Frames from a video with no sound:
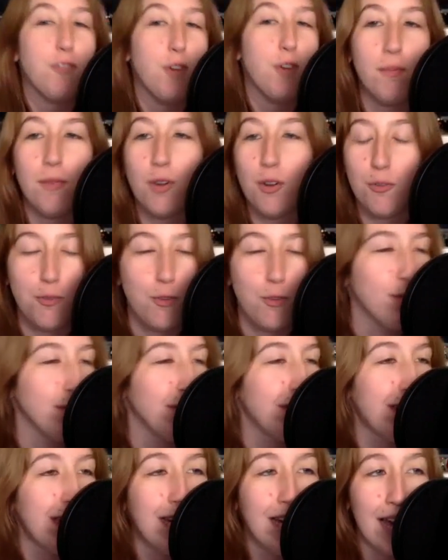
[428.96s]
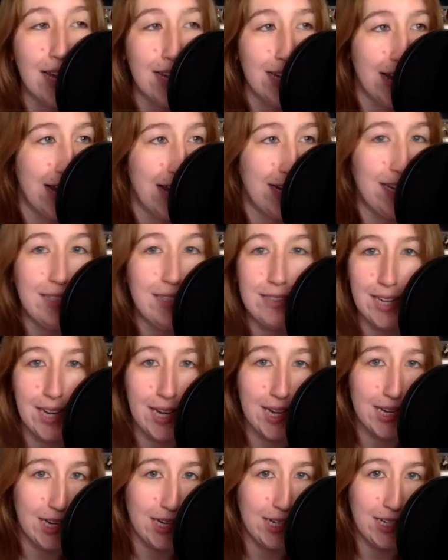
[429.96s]
from Tia Yenni, Tia
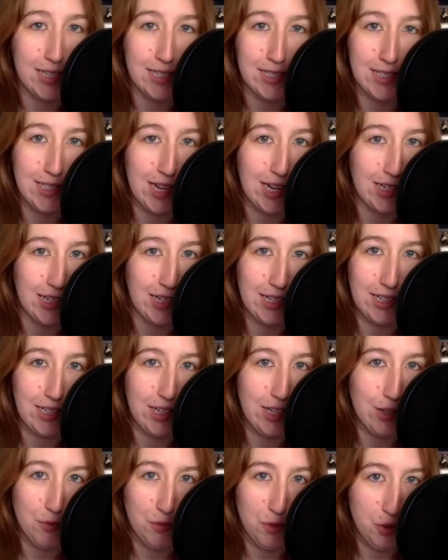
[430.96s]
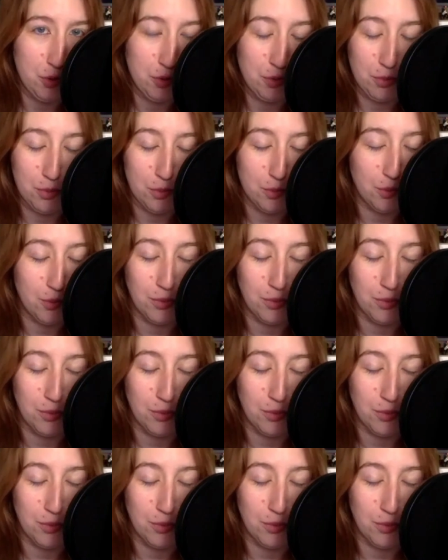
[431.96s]
Yenni is not gonna give you,